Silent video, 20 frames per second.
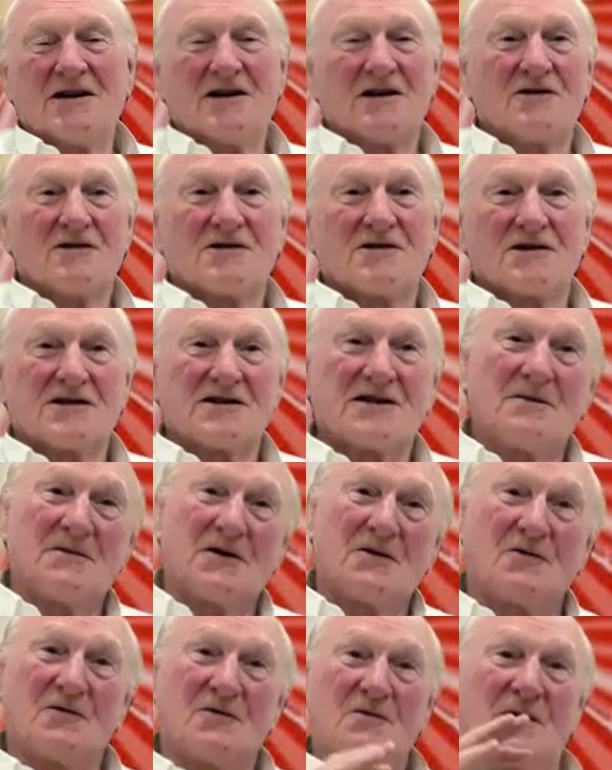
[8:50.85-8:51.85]
because it's something
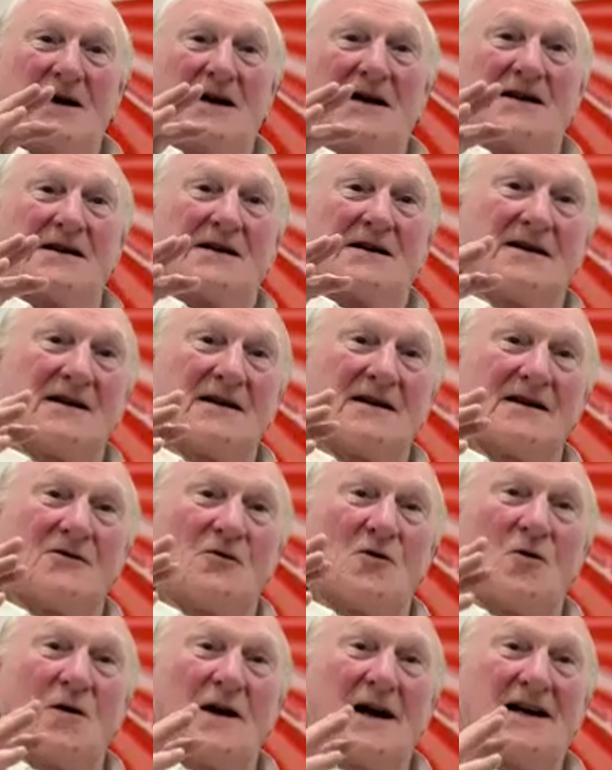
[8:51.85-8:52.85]
we've been,
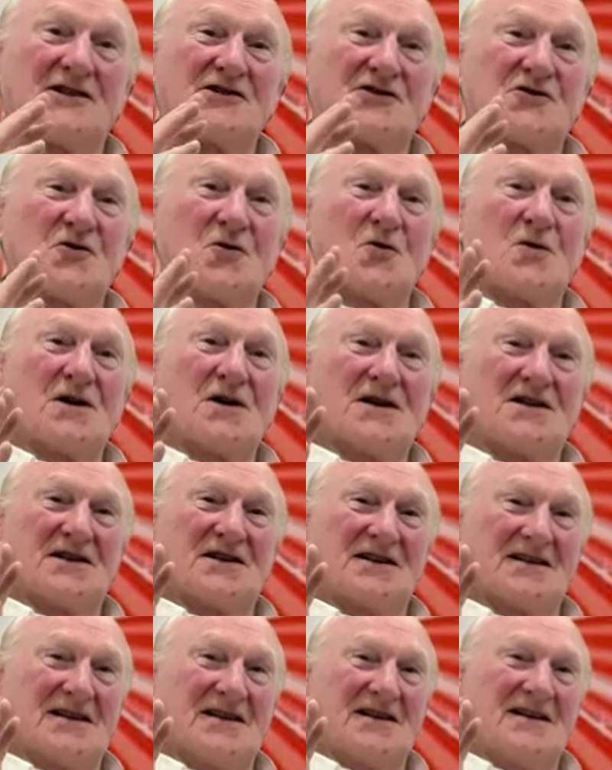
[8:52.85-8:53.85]
all our stories, you
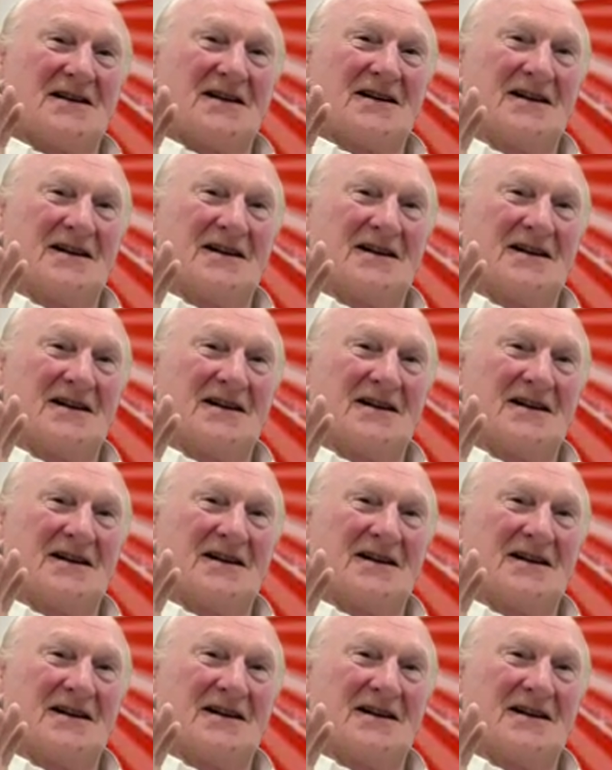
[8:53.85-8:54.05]
see,